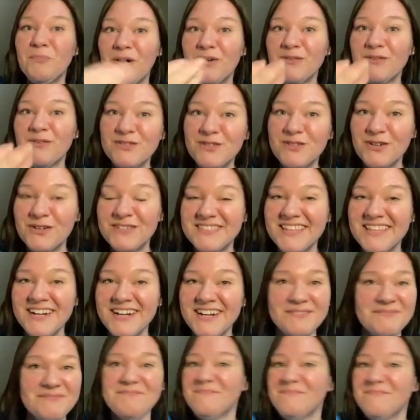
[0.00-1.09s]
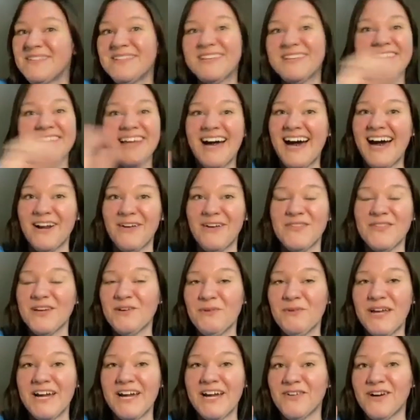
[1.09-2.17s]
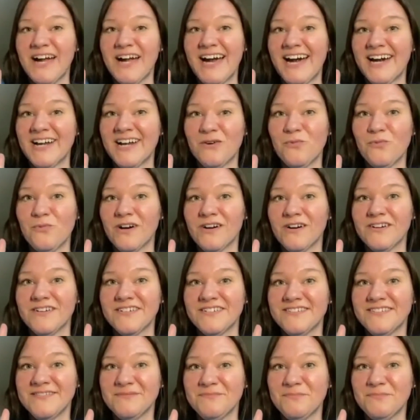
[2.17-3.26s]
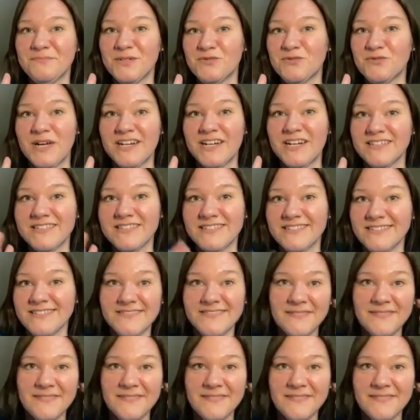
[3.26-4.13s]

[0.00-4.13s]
were both students there. I don't think we ever had a word between us.